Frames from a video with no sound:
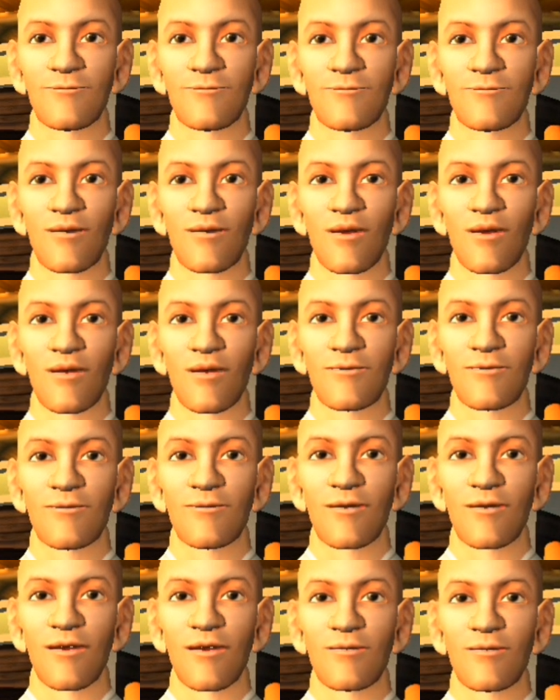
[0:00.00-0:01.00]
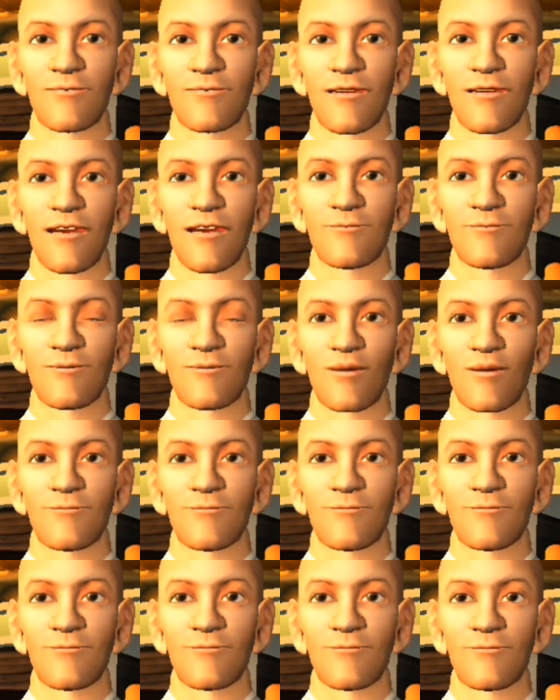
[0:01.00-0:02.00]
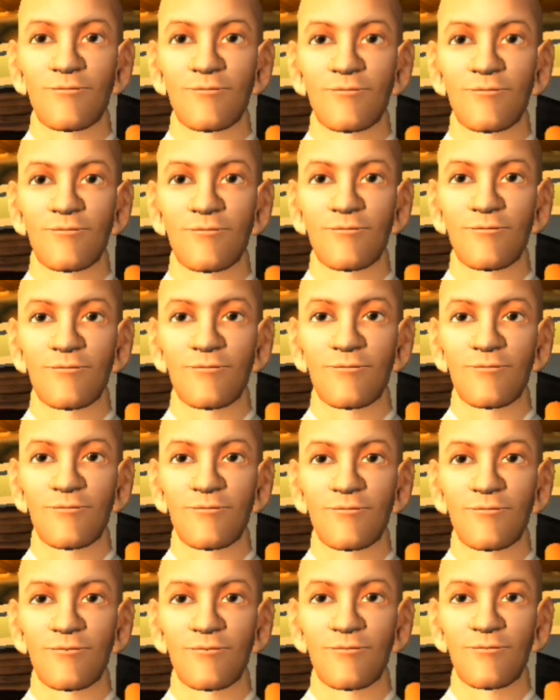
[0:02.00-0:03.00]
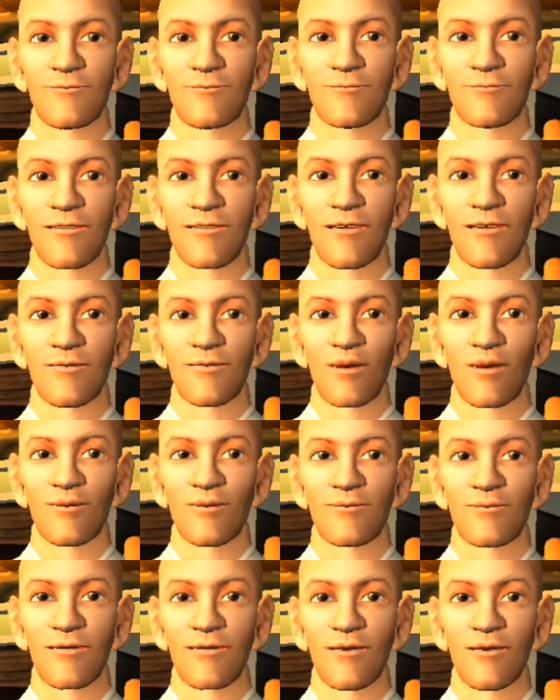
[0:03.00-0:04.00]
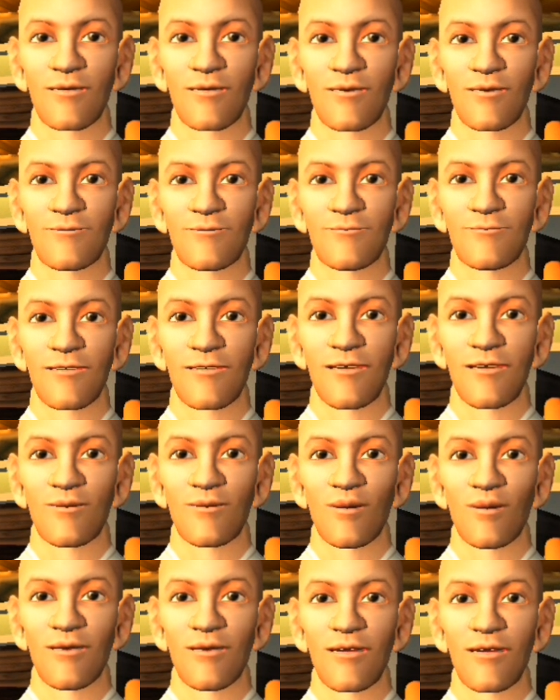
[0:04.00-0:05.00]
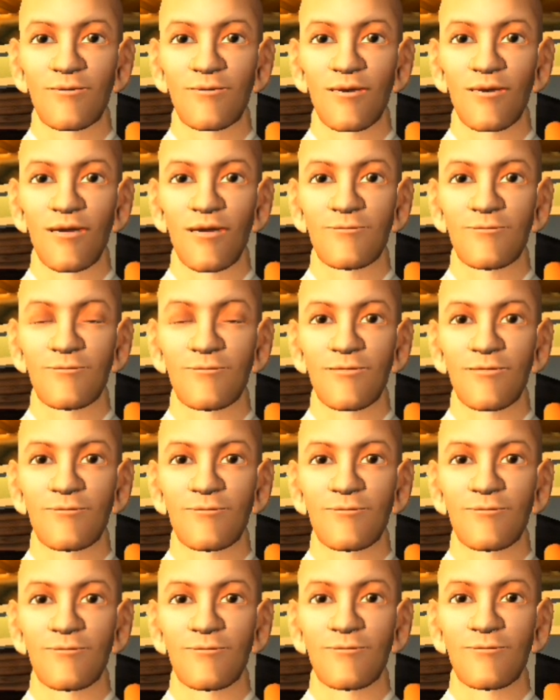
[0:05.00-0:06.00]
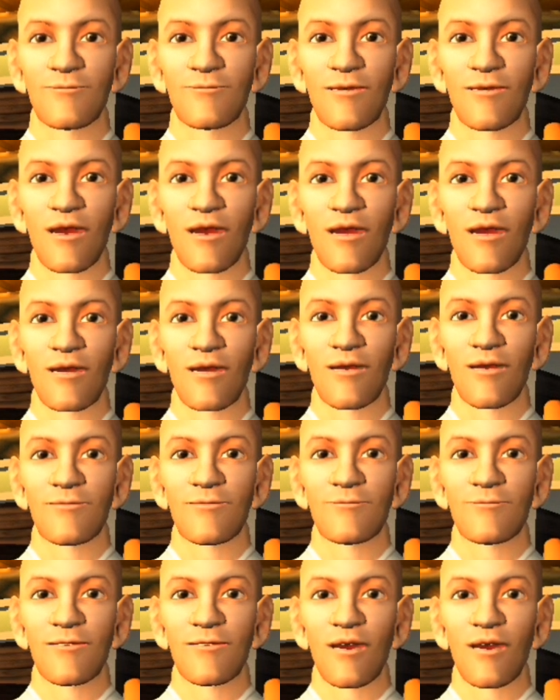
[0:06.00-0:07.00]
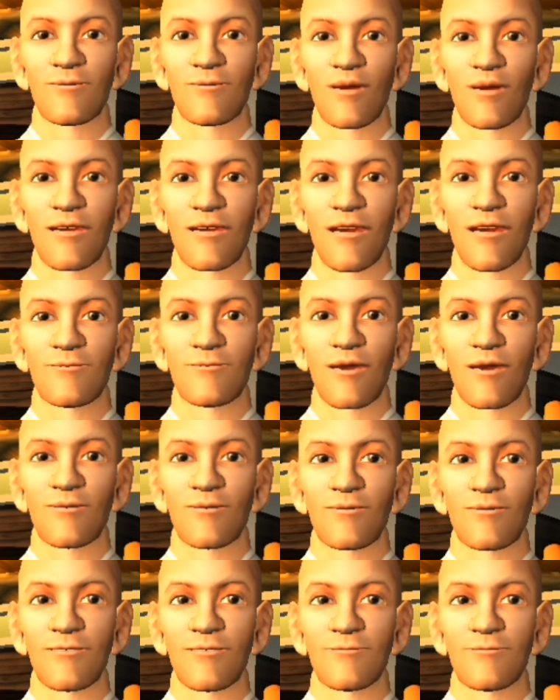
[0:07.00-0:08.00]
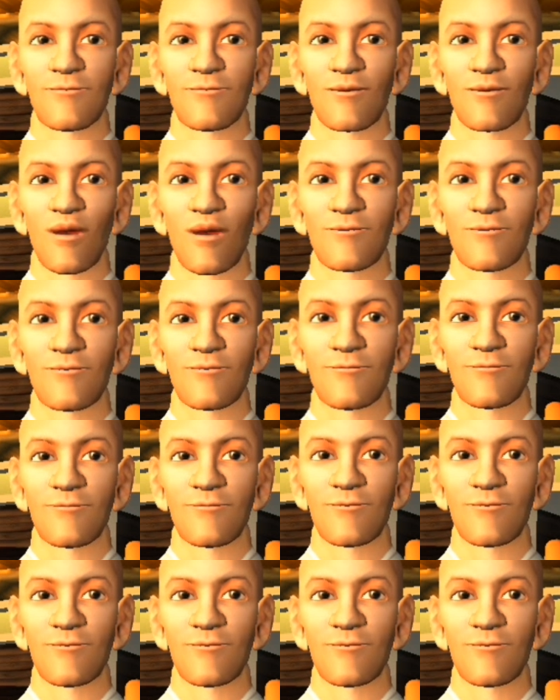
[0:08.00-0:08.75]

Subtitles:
That's a good question. I can't answer that. I can't tell someone else what they should or shouldn't be doing. Does it seem to be working? We can look at that.